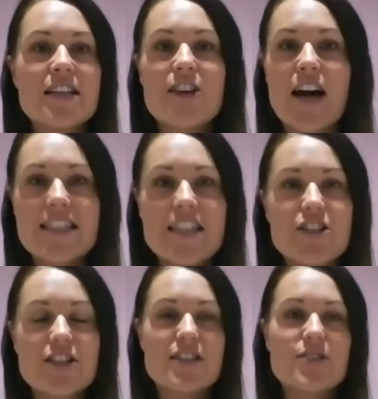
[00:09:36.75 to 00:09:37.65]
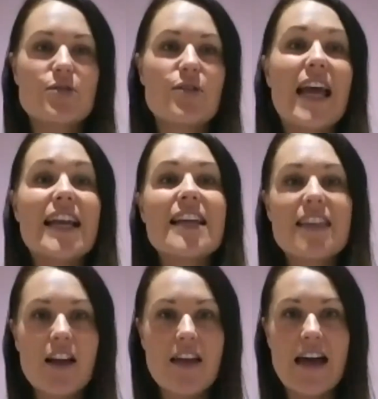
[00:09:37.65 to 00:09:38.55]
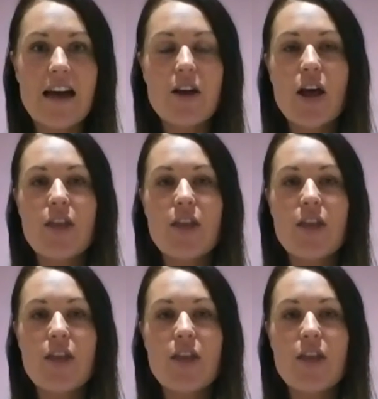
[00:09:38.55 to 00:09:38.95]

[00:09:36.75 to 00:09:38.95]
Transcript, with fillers: dietitians or anything like that